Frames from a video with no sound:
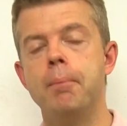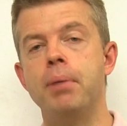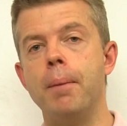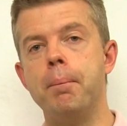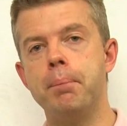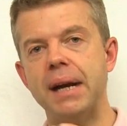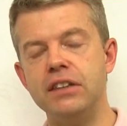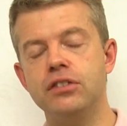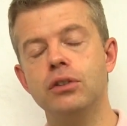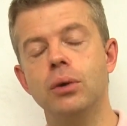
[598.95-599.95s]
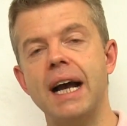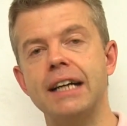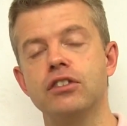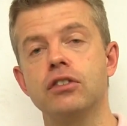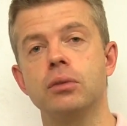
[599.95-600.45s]
but base your
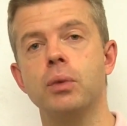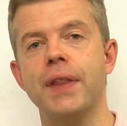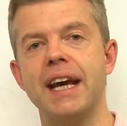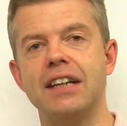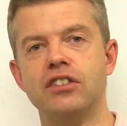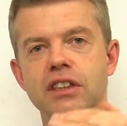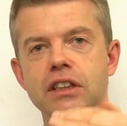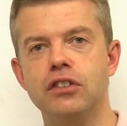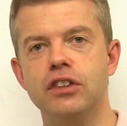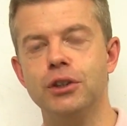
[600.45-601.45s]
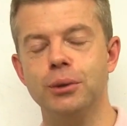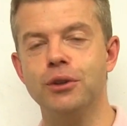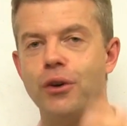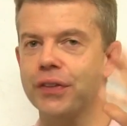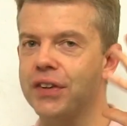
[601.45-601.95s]
actions on what they actually do,
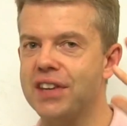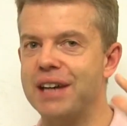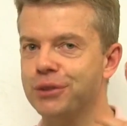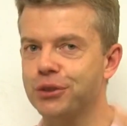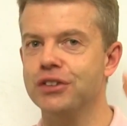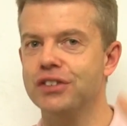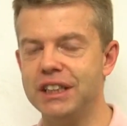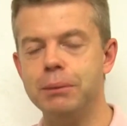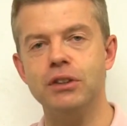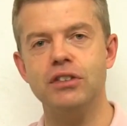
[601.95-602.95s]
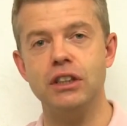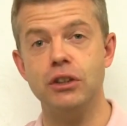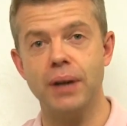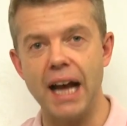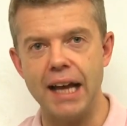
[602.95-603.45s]
not on the devils and demons in
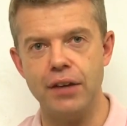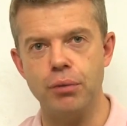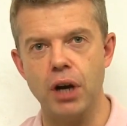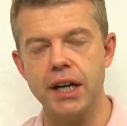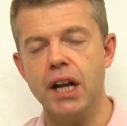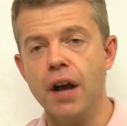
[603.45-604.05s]
your head, right?